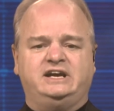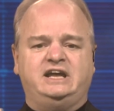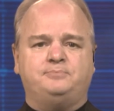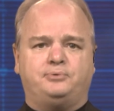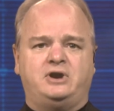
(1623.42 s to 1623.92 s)

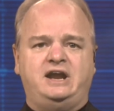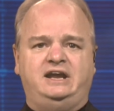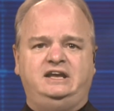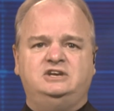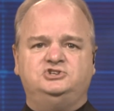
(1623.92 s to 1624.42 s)
Again,
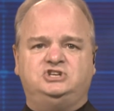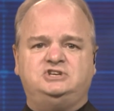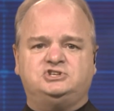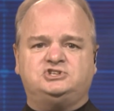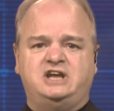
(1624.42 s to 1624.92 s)

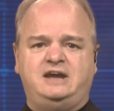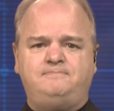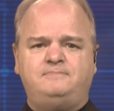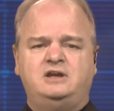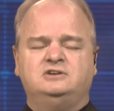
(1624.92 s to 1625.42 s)

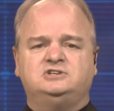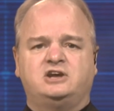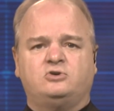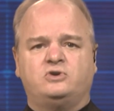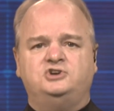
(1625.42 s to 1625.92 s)

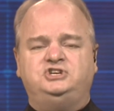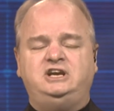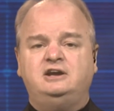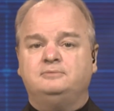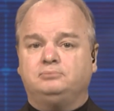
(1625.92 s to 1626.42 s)

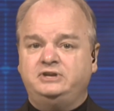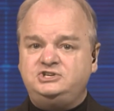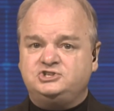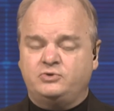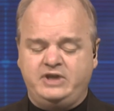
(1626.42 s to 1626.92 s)
PrayInJesusName.org.
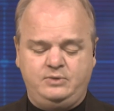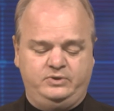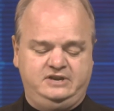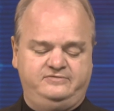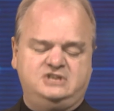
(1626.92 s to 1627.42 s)
Please donate
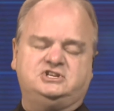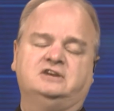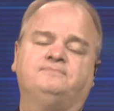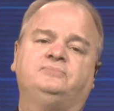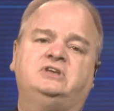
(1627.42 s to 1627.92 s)
when you
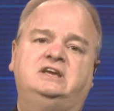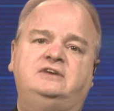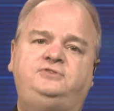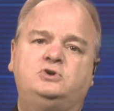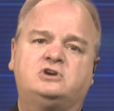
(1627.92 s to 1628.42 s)
visit.
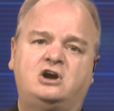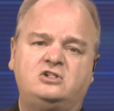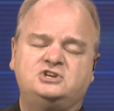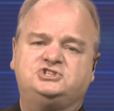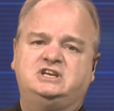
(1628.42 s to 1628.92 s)
If you
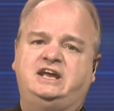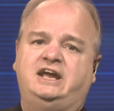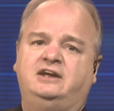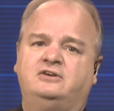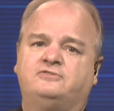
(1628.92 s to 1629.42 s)
call us
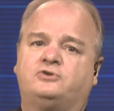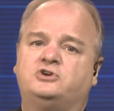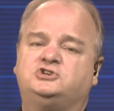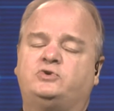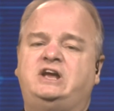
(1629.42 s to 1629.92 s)
today for
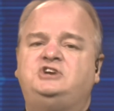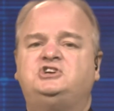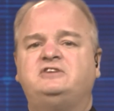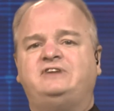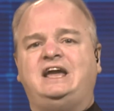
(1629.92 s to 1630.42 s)
a
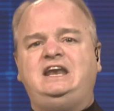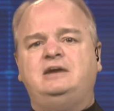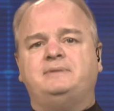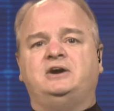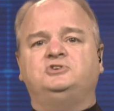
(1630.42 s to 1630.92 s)
donation of any
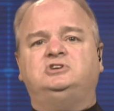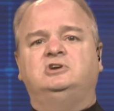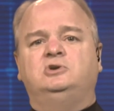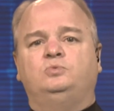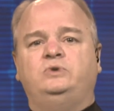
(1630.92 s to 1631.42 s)
amount,
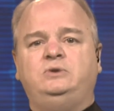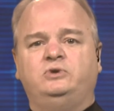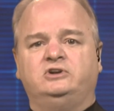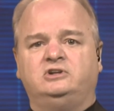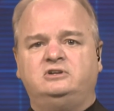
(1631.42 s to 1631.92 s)
we
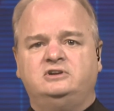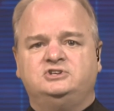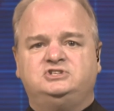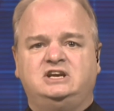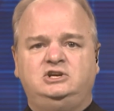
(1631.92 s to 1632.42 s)
will
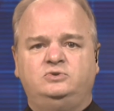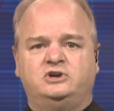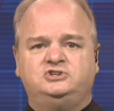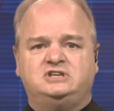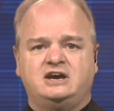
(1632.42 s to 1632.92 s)
send you a
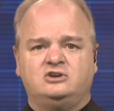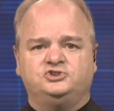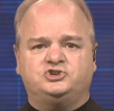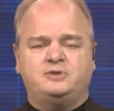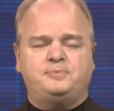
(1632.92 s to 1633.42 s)
Donald
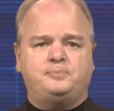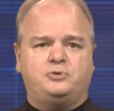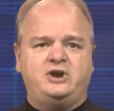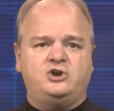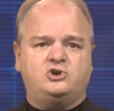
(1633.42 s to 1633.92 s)
Trump
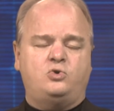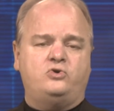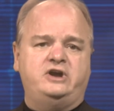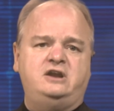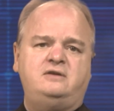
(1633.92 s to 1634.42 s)
prayer
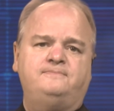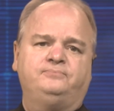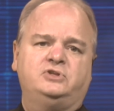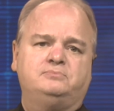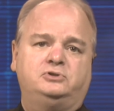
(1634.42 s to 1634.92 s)
coin.
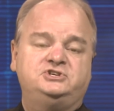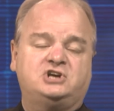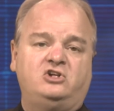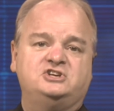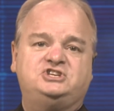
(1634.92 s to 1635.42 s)
Please
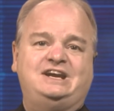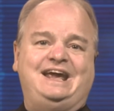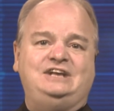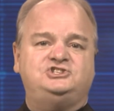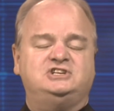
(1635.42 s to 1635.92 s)
call us at
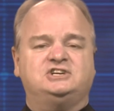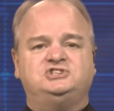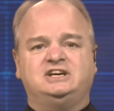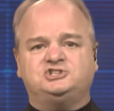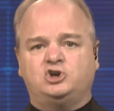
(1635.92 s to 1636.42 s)

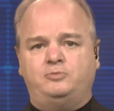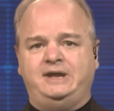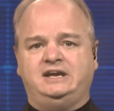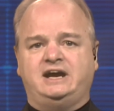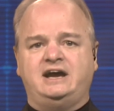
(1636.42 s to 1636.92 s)

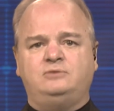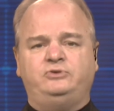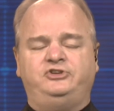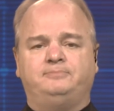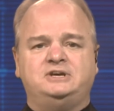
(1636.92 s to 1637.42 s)
866-OBEY-GOD
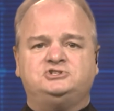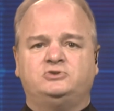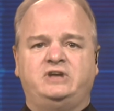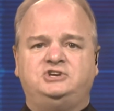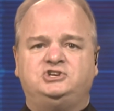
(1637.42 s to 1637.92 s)
with your best
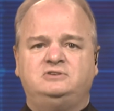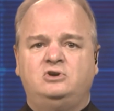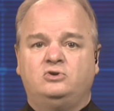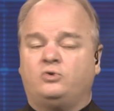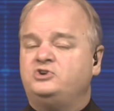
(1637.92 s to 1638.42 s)
donation,
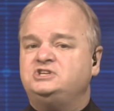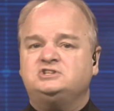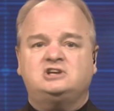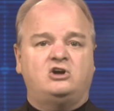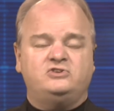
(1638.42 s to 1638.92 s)
or
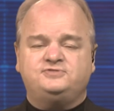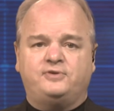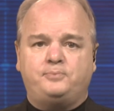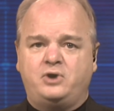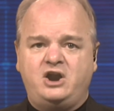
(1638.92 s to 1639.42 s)
just call us for
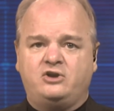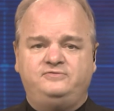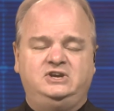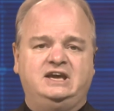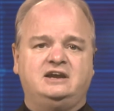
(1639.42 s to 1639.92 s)
prayer if
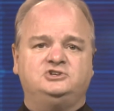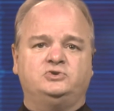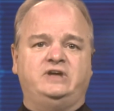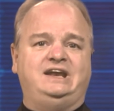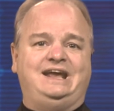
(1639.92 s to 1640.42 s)
you cannot
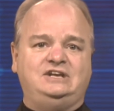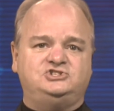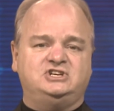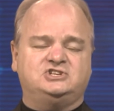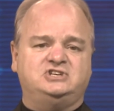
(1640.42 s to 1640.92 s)
donate.
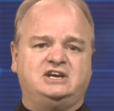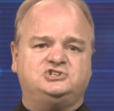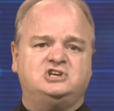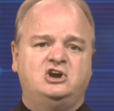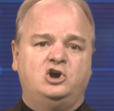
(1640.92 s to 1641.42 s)

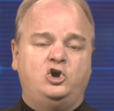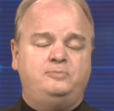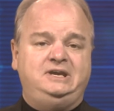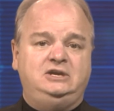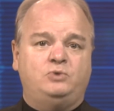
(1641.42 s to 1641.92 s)

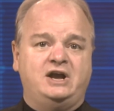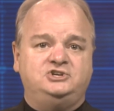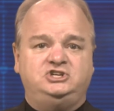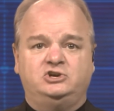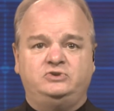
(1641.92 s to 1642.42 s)

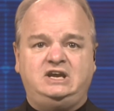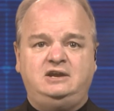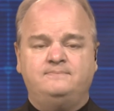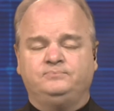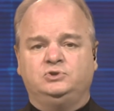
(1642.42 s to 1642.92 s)

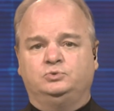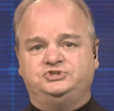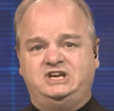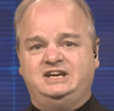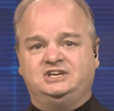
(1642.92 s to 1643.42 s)
866-OBEY-GOD. We'll
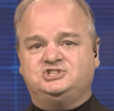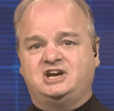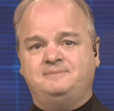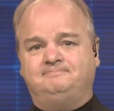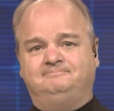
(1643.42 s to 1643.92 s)
see you next
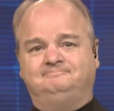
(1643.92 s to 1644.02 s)
time.